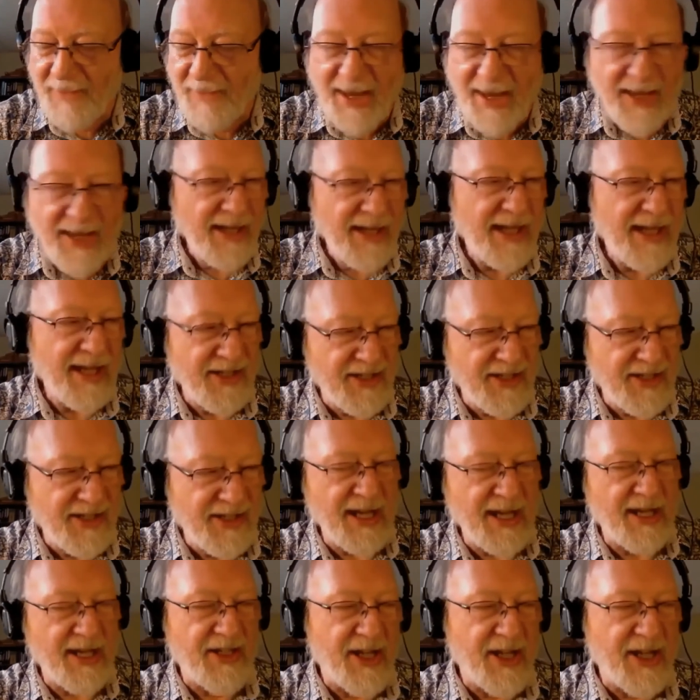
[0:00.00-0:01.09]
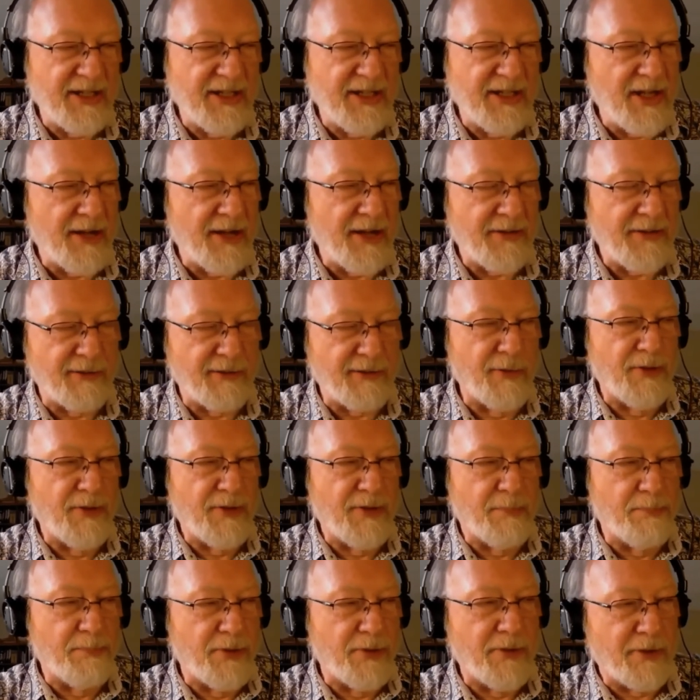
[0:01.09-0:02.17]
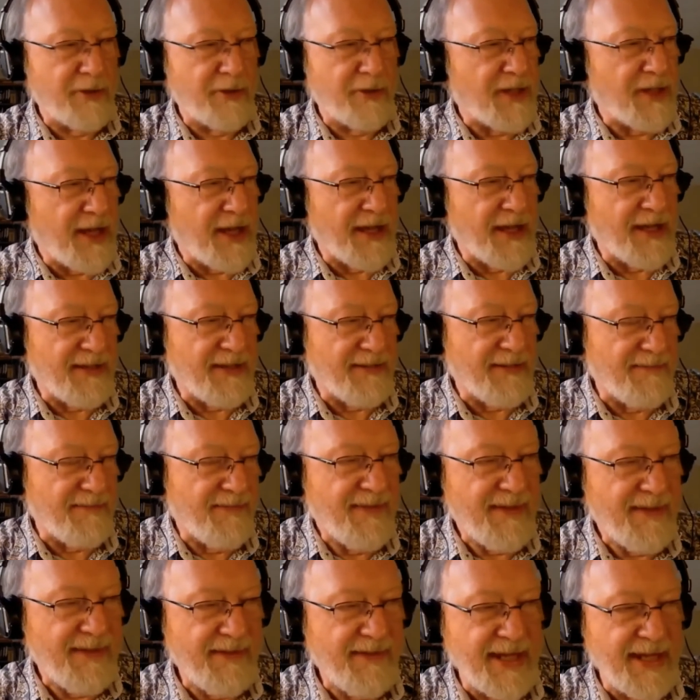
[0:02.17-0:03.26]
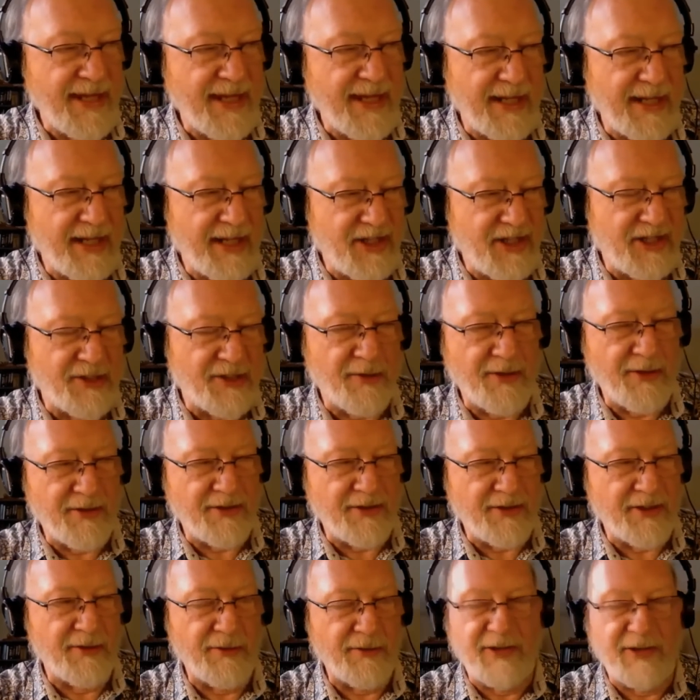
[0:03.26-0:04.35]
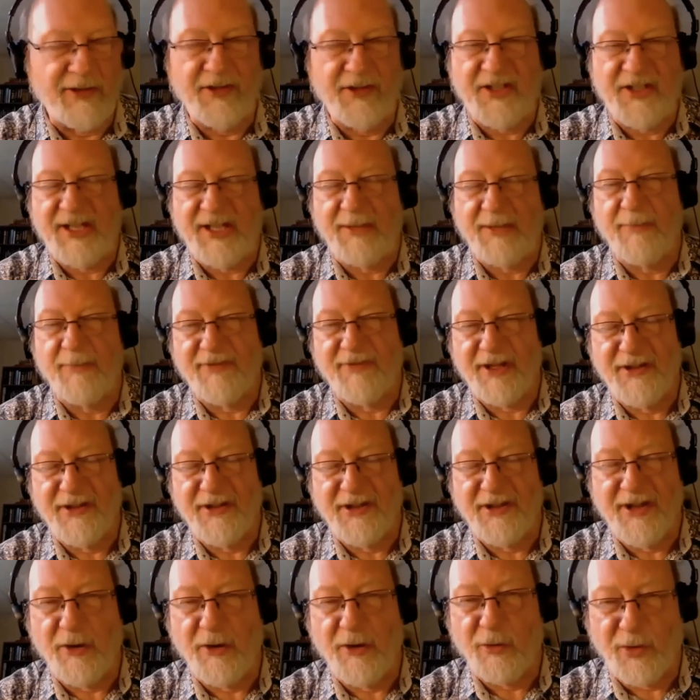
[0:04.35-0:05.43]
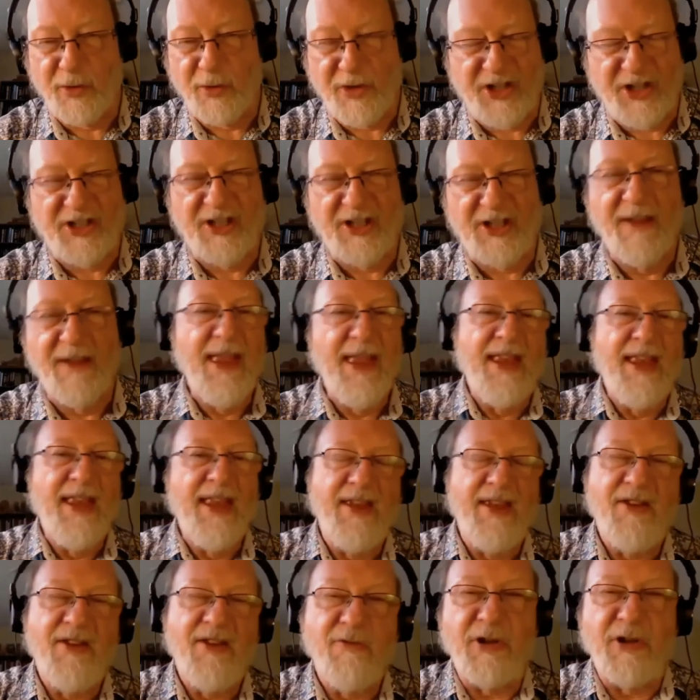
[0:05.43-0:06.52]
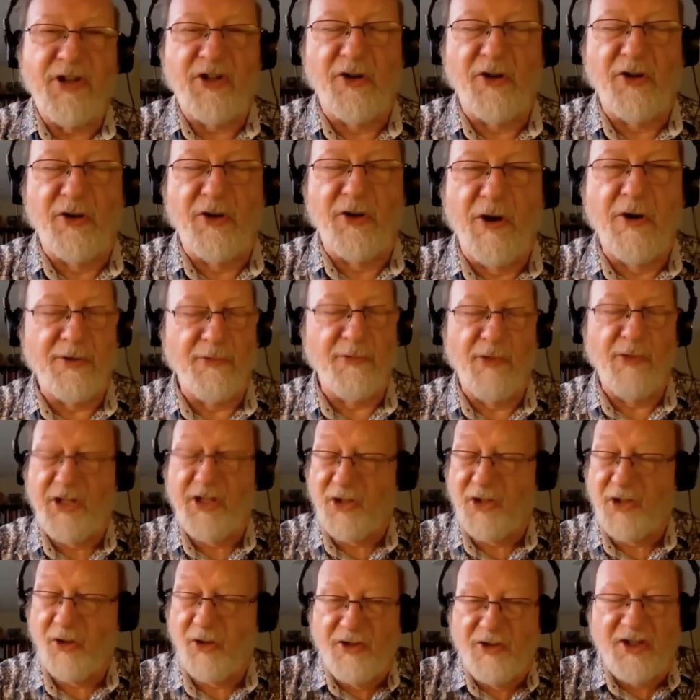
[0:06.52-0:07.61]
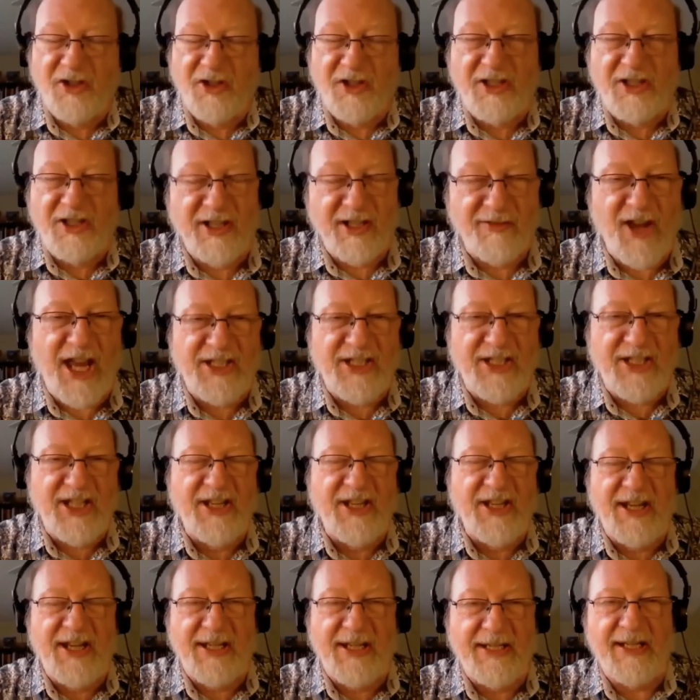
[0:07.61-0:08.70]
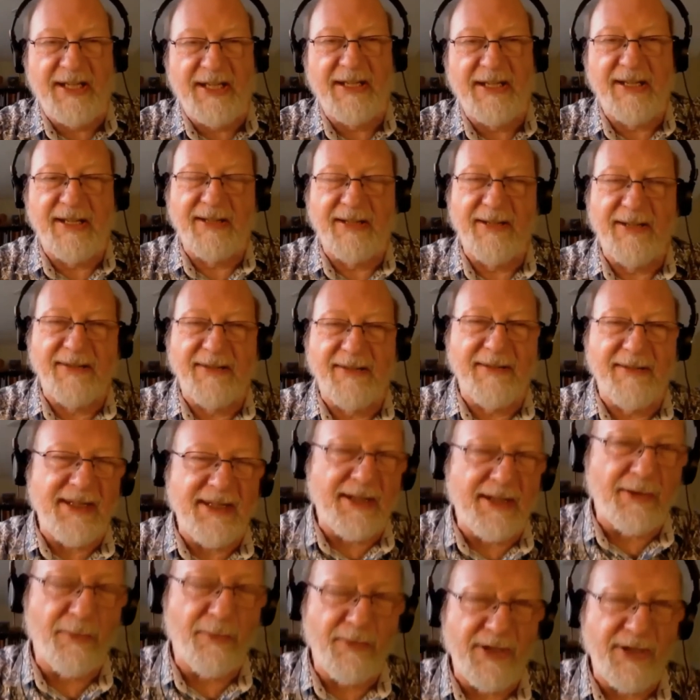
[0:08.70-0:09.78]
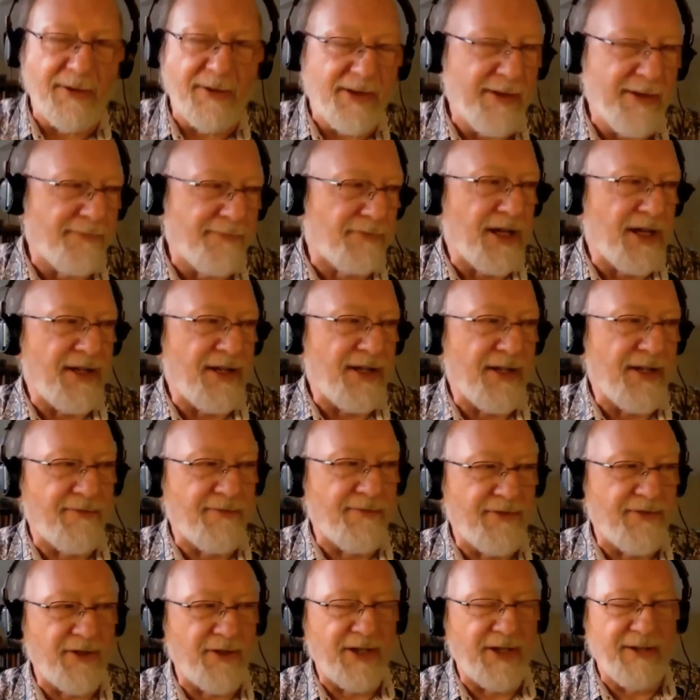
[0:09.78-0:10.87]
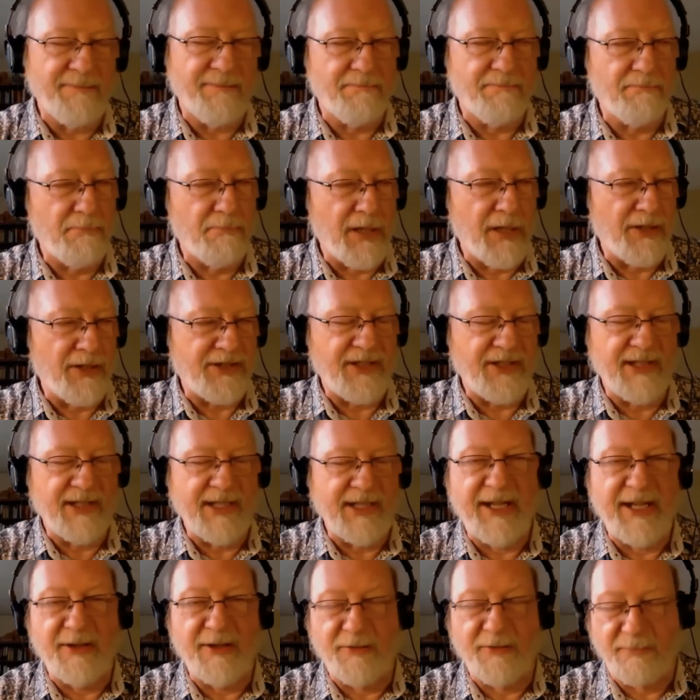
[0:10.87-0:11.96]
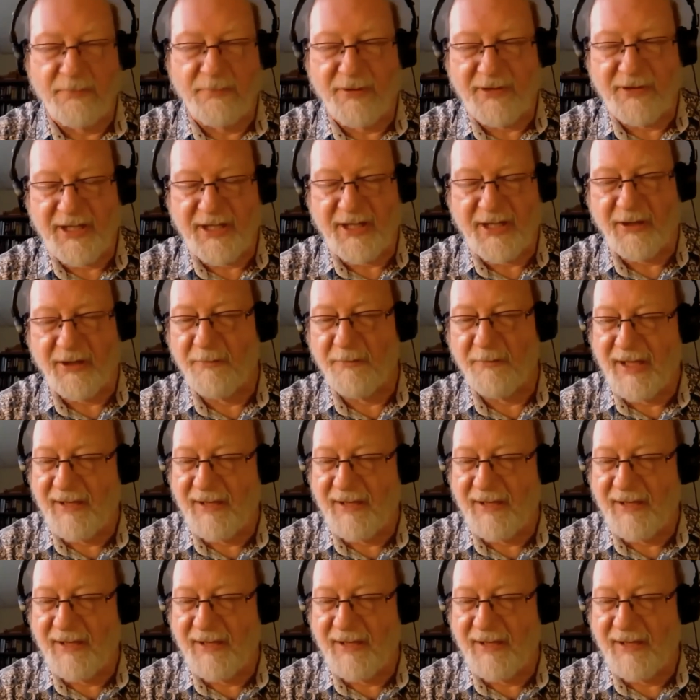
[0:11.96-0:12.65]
as I got through the book, I started to look at some of the notes, which are just as fascinating. You've written a very multi-layered book here, but